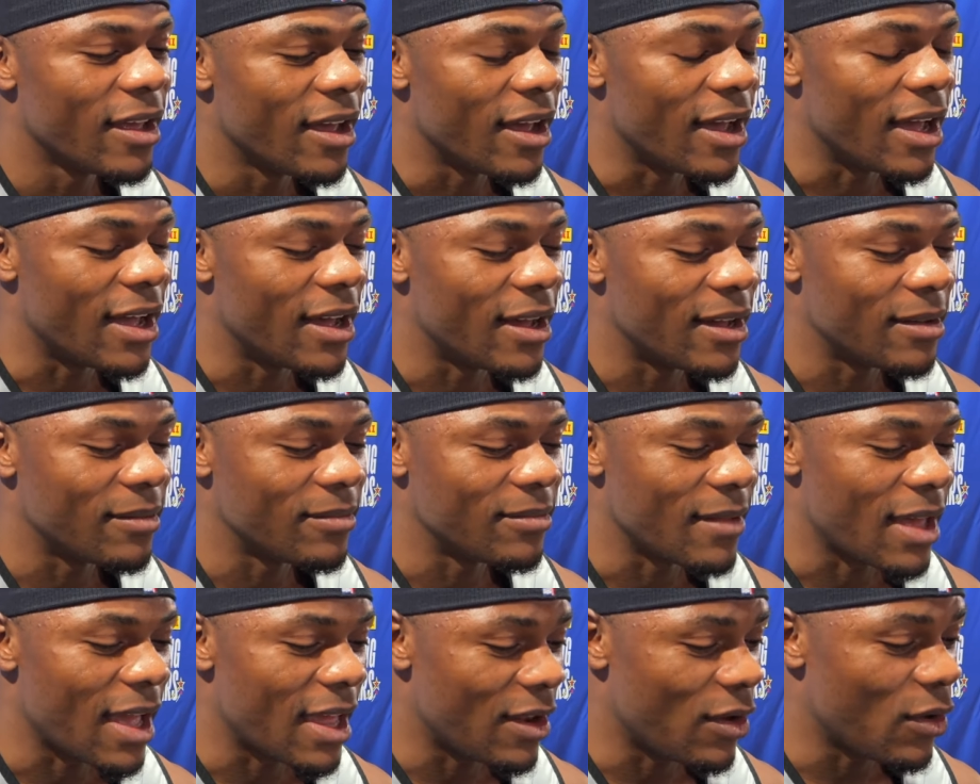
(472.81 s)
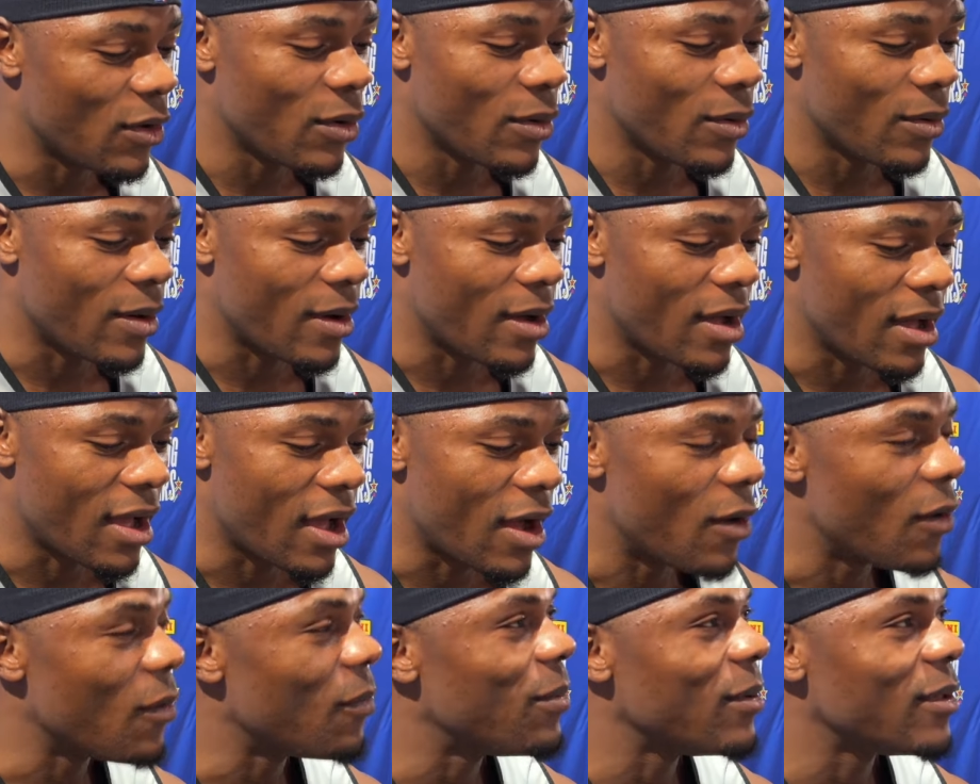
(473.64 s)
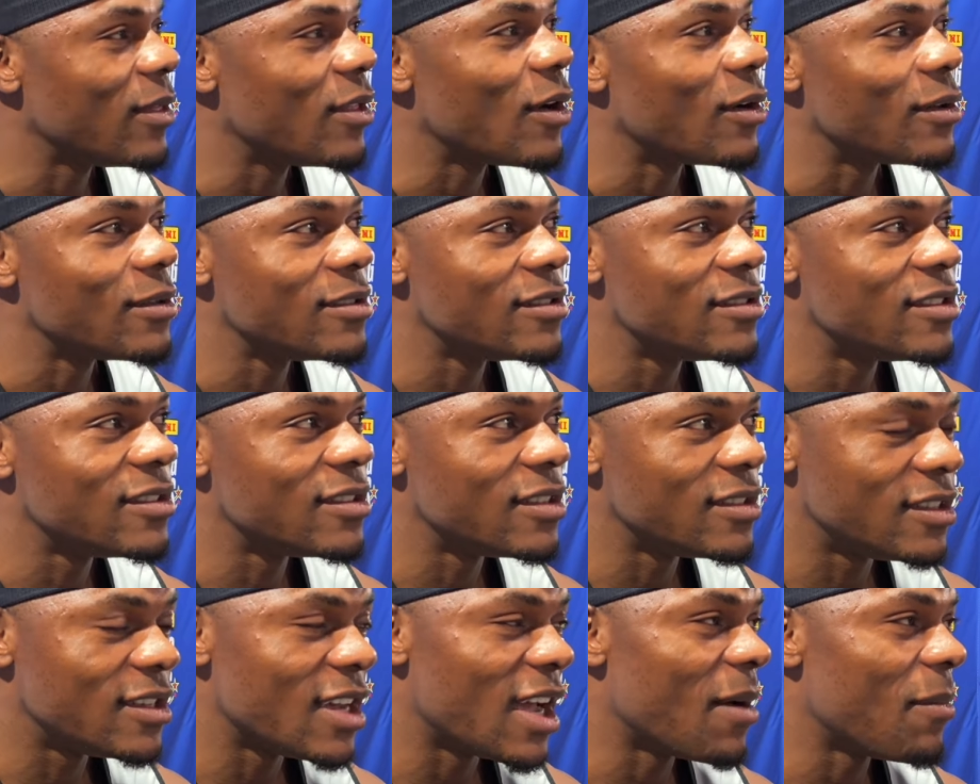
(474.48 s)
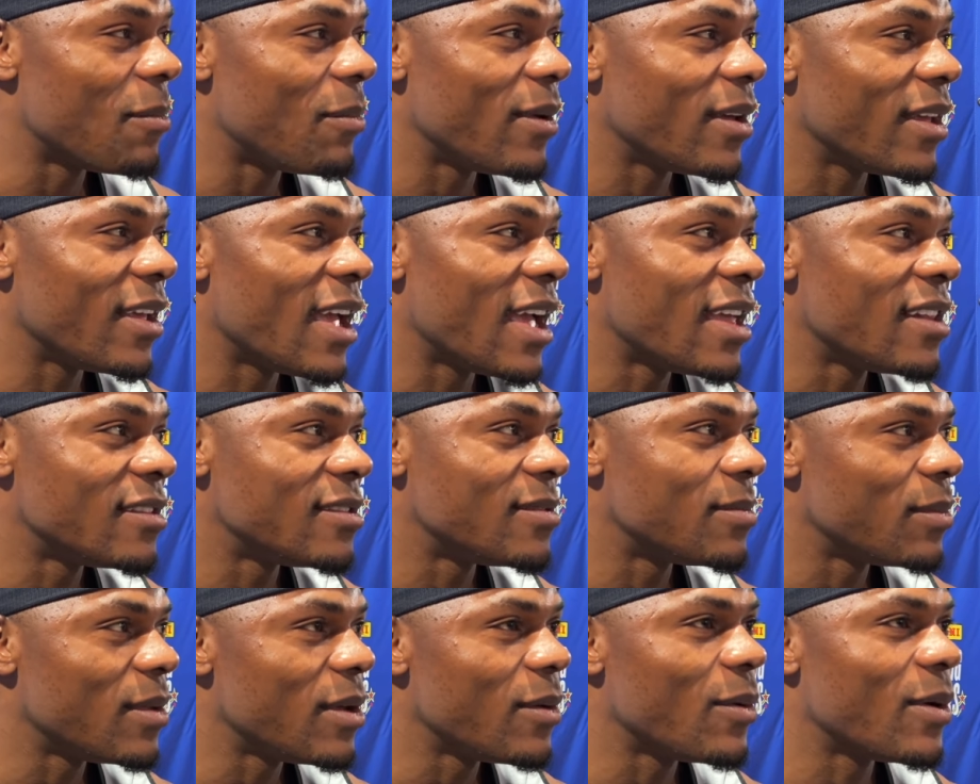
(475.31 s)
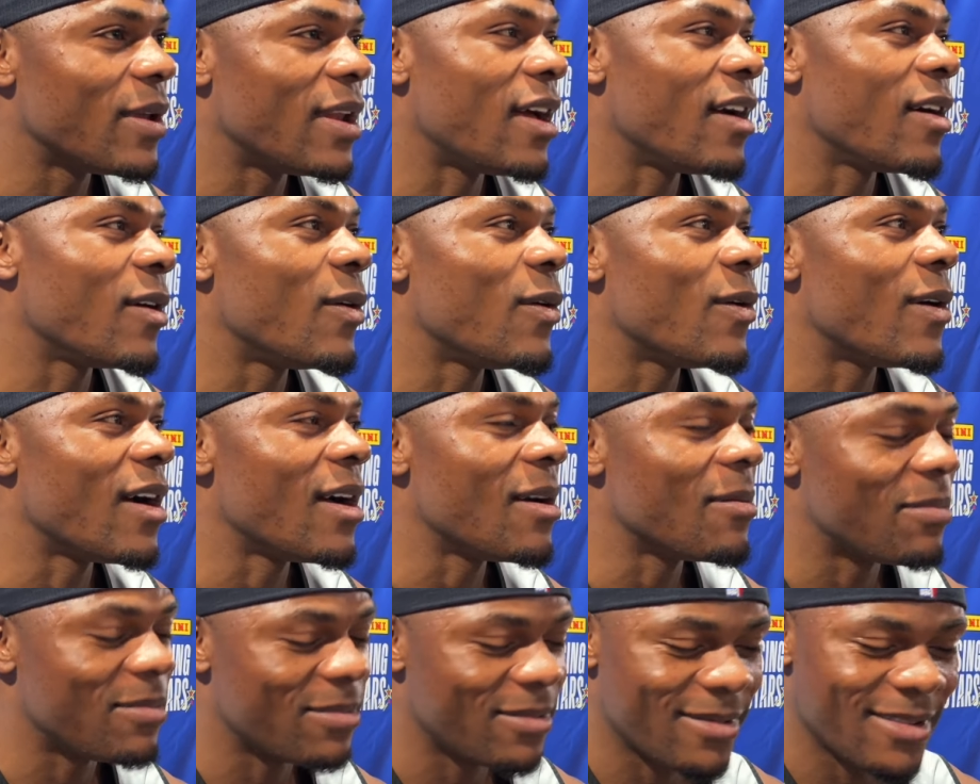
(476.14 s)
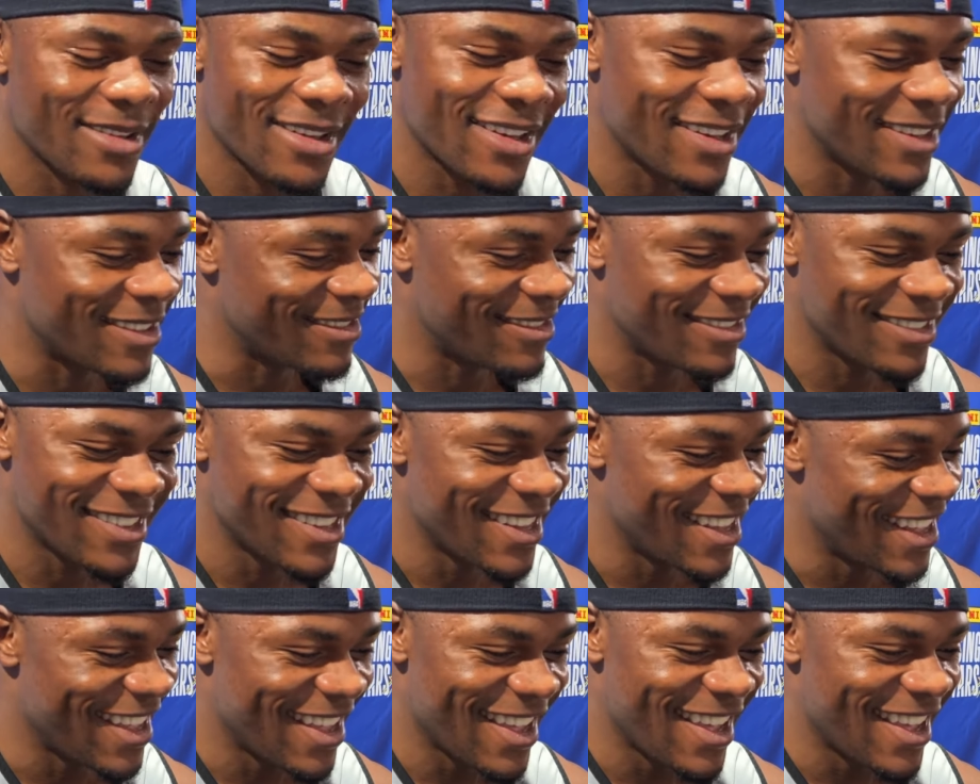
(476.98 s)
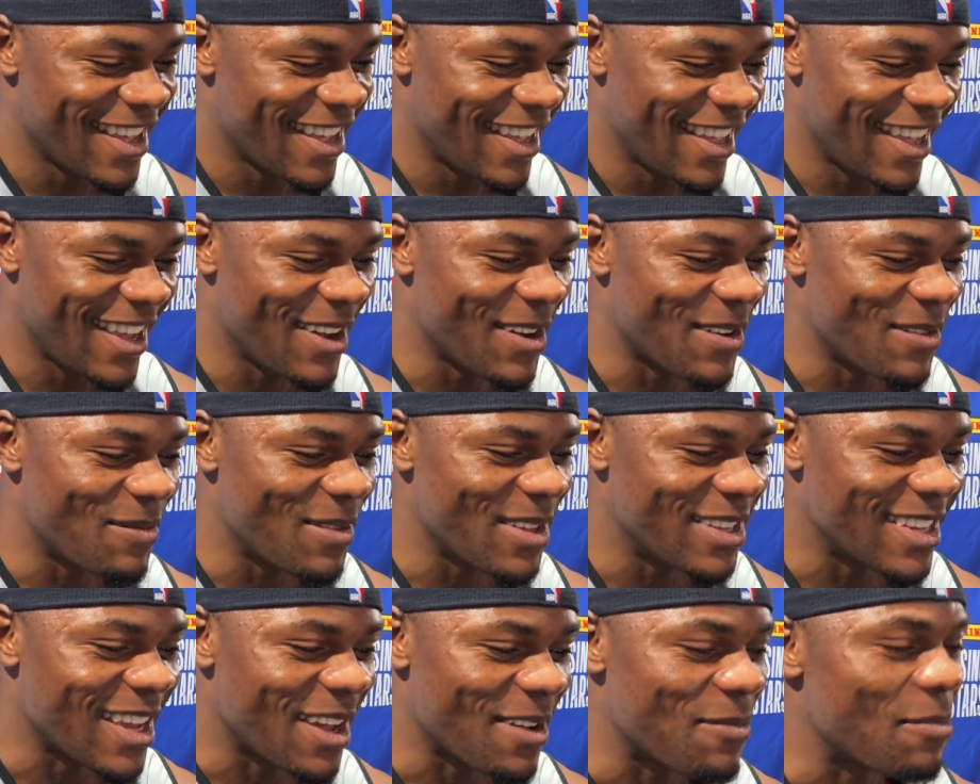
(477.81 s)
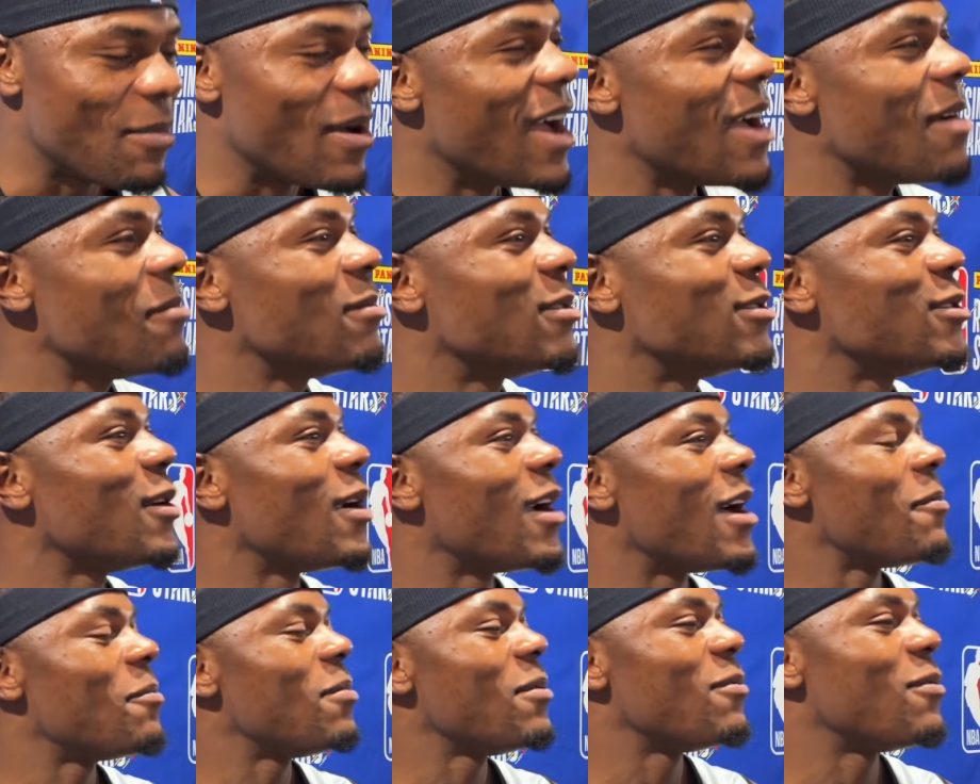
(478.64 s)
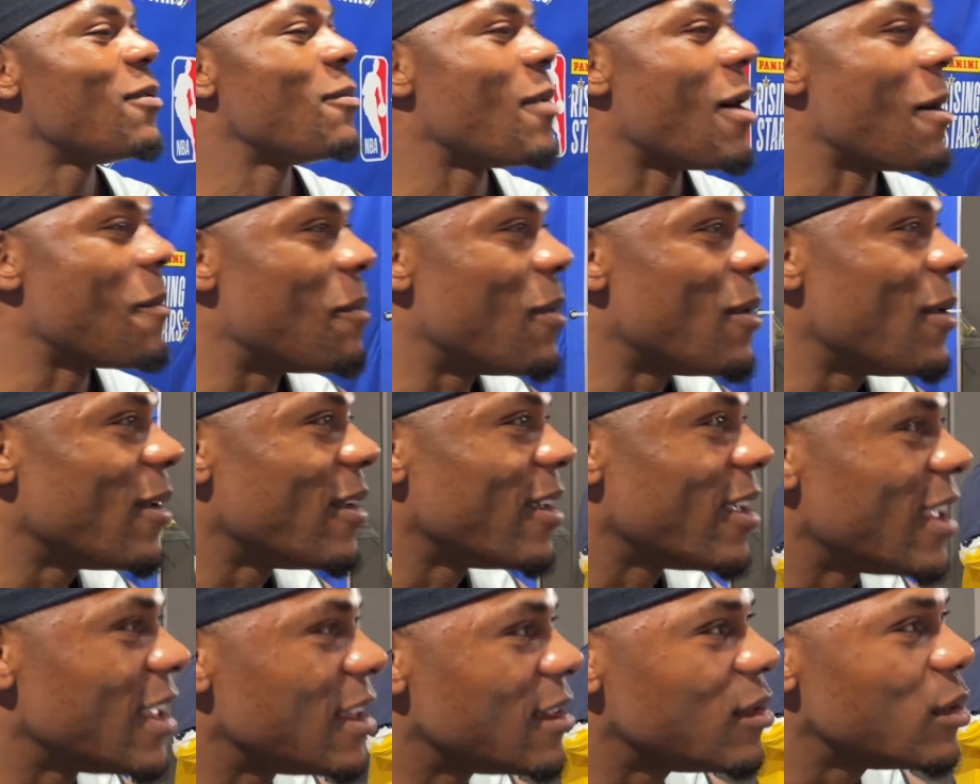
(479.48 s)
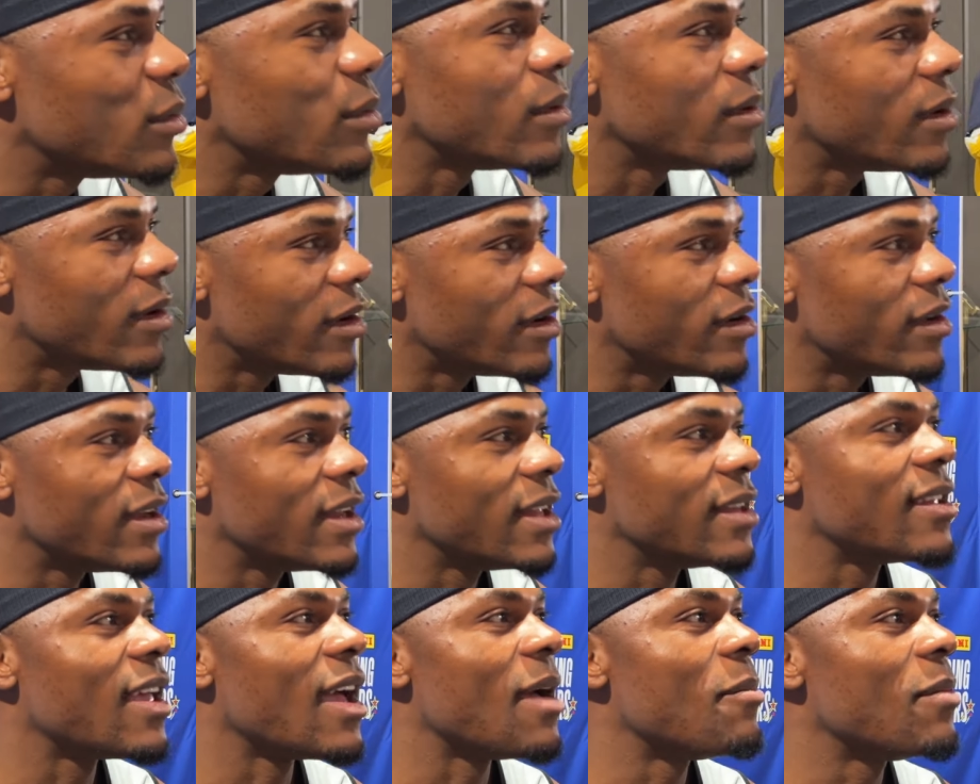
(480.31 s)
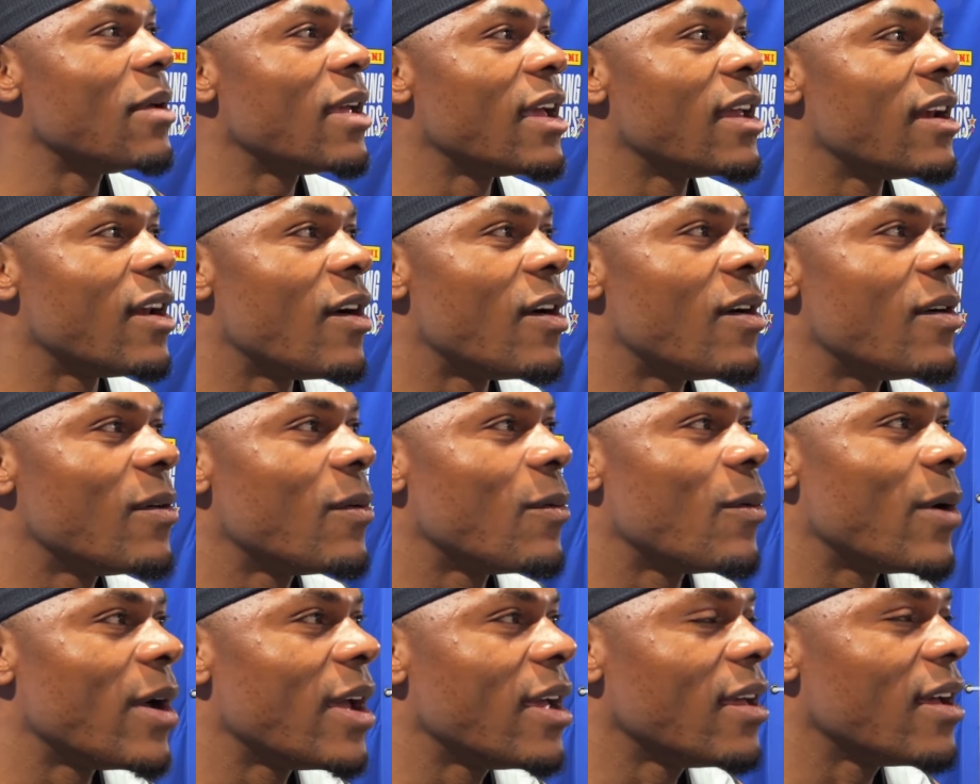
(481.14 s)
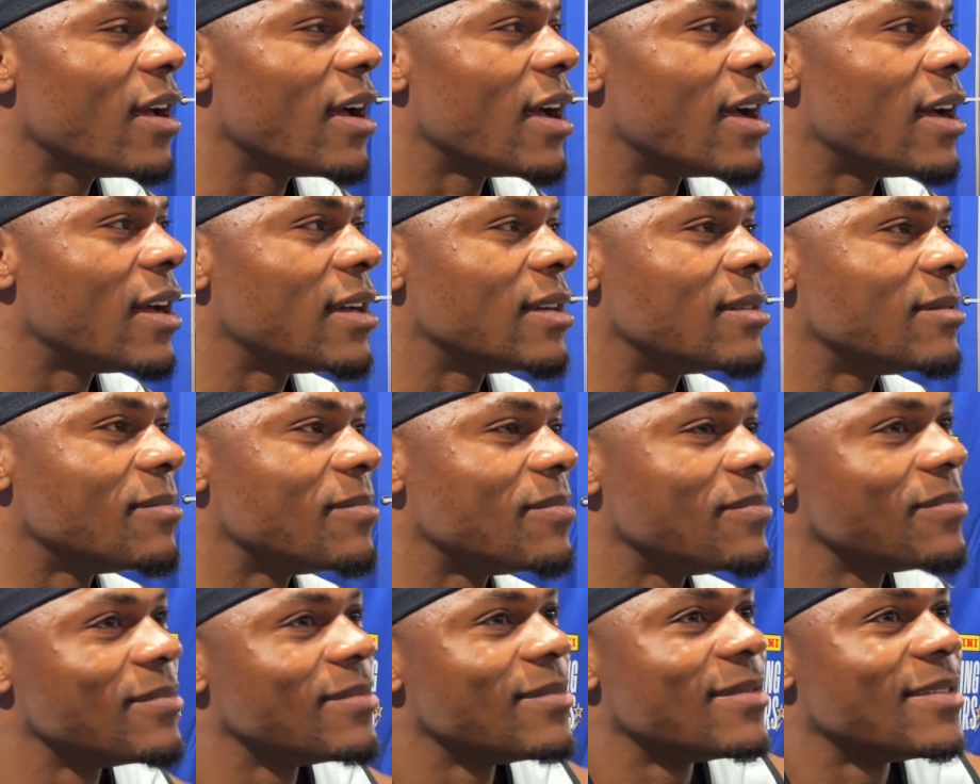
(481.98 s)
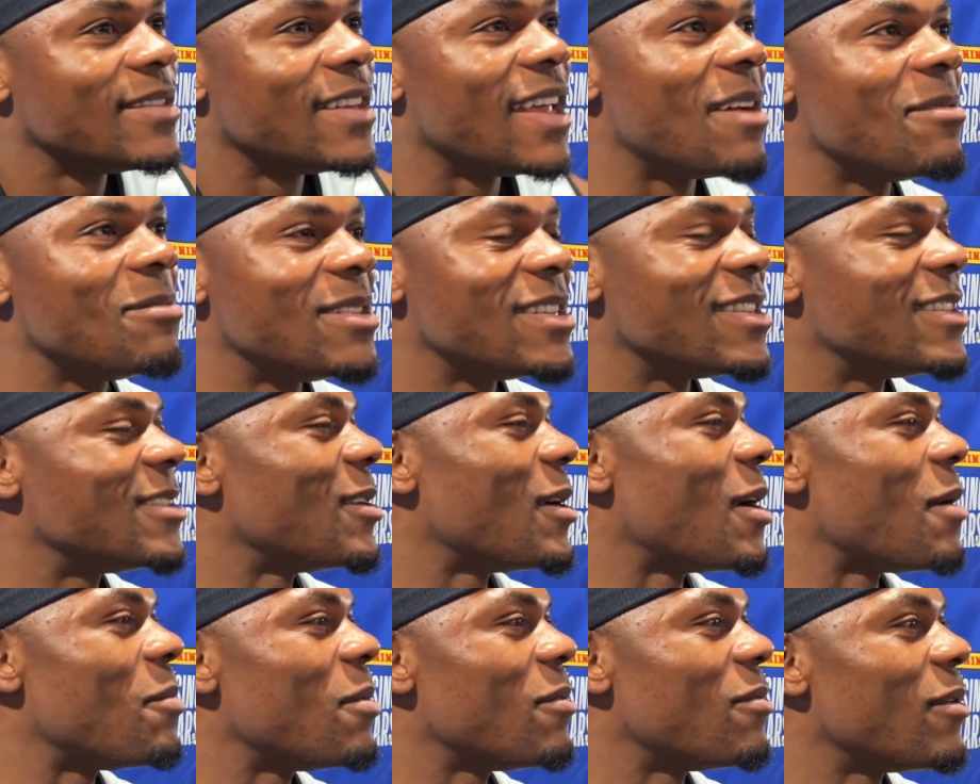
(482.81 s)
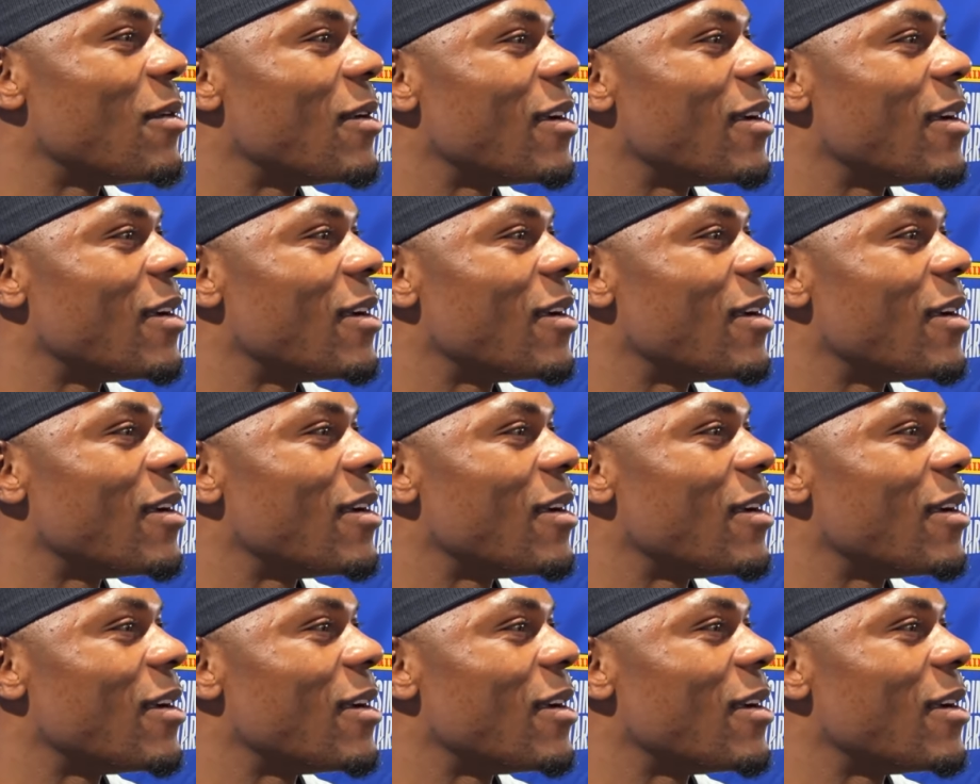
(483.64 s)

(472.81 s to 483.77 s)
I hope he don't jump against me when I go up. He gonna be tough, but I'm so happy for my boy. He's doing good, he's coming a long way. I'm just so happy for